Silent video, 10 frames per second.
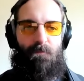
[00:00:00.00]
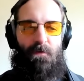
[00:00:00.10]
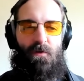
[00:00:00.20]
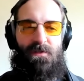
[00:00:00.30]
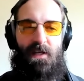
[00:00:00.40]

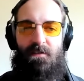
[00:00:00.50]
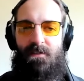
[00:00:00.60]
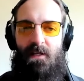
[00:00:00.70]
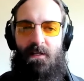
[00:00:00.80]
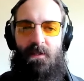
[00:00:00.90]
If you take the
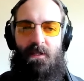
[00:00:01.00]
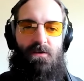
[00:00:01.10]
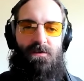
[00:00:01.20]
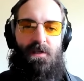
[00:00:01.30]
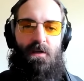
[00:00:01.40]
time to get
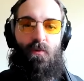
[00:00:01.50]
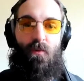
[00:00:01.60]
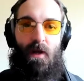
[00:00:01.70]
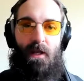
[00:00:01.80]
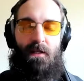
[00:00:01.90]
your
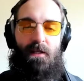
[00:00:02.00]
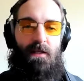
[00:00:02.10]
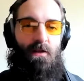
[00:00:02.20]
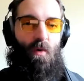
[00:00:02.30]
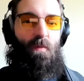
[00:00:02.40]
sound right
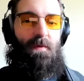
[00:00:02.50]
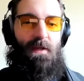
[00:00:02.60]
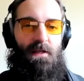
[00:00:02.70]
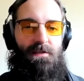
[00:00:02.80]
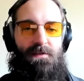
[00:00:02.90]
in
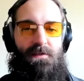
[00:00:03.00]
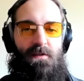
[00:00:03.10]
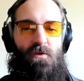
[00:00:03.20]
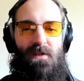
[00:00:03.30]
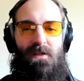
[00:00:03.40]
OBS,
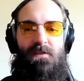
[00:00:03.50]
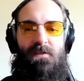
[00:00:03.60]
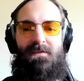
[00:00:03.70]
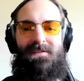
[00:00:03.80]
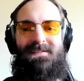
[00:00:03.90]
you can
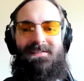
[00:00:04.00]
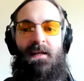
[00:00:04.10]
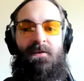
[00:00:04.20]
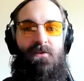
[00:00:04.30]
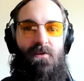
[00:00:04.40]

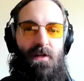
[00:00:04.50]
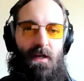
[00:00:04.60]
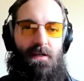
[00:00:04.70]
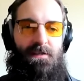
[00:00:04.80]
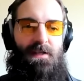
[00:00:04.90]

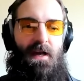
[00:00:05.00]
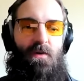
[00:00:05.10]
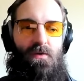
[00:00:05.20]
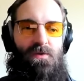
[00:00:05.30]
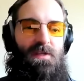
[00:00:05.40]
standardize how
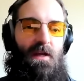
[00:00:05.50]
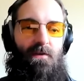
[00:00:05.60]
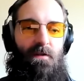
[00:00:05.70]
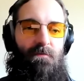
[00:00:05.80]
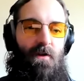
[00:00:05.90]
you
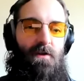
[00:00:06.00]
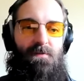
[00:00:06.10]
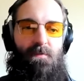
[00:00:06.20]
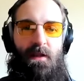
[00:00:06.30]
sound on various